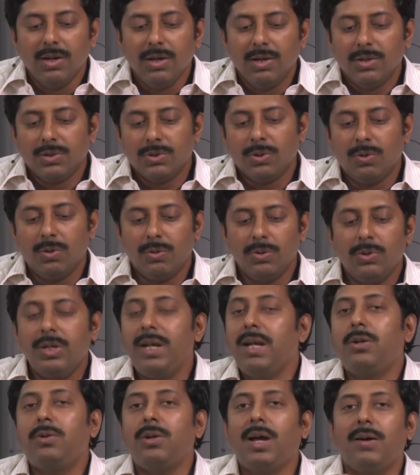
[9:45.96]
So you
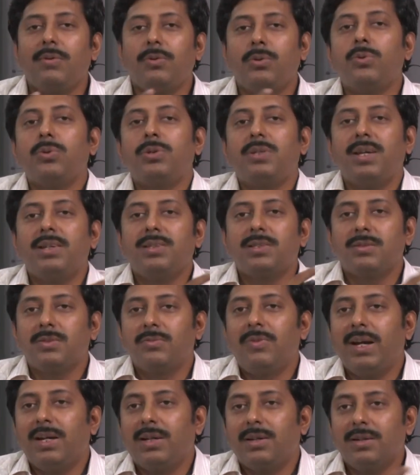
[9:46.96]
need to have 2 things,
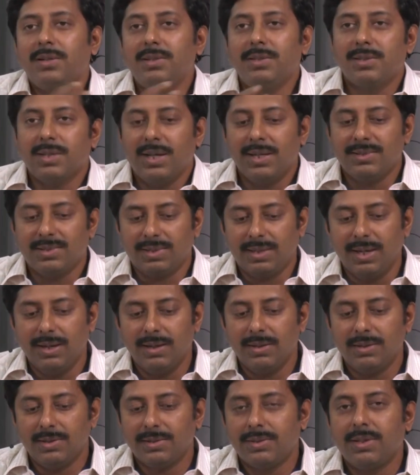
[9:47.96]
vectors and
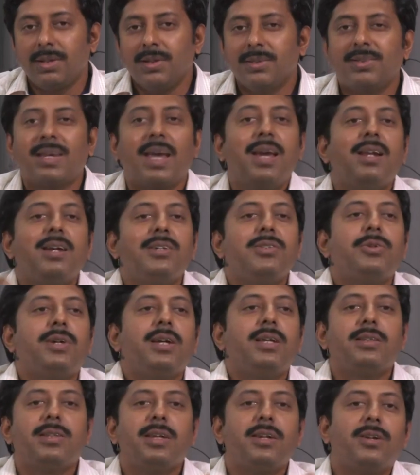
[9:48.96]
scalars. Scalars, you
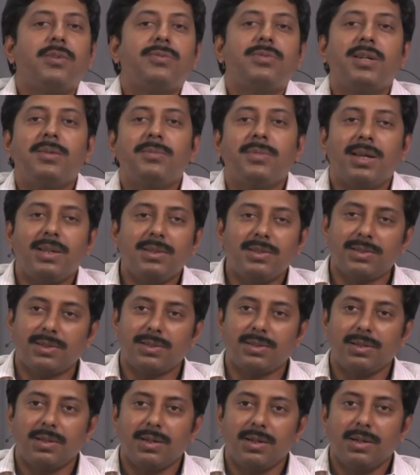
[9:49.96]
can think of them as,